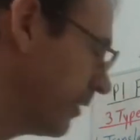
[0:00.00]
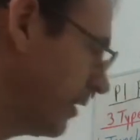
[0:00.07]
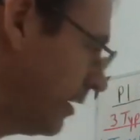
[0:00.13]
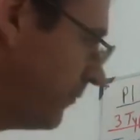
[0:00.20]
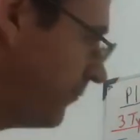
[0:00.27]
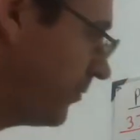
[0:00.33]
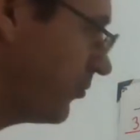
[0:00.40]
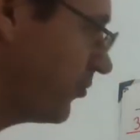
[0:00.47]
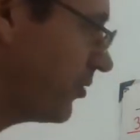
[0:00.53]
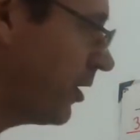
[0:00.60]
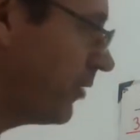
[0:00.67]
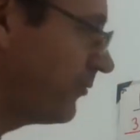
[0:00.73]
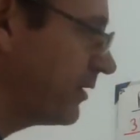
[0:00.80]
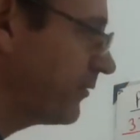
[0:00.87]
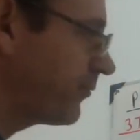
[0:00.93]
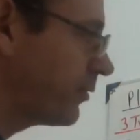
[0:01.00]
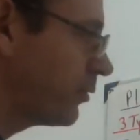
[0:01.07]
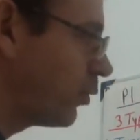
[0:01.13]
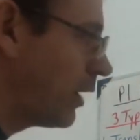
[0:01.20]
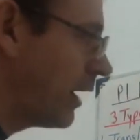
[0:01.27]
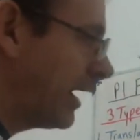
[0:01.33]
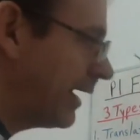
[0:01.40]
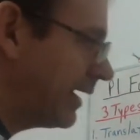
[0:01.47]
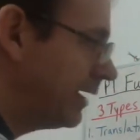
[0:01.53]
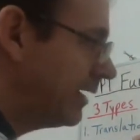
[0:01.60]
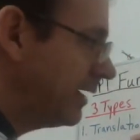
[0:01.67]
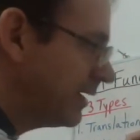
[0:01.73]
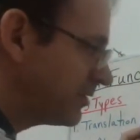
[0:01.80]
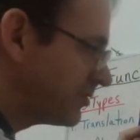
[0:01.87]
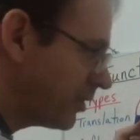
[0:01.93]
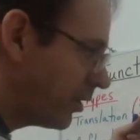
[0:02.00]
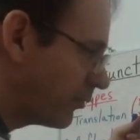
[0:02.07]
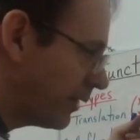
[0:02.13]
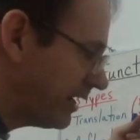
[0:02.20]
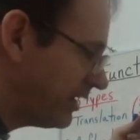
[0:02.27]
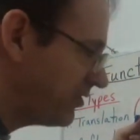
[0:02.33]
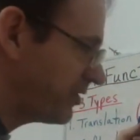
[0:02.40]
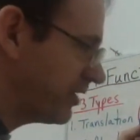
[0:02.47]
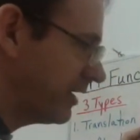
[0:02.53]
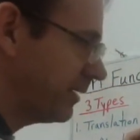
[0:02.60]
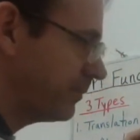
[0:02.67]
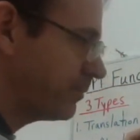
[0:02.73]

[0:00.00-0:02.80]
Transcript: If you're solving for Y, it's already set up.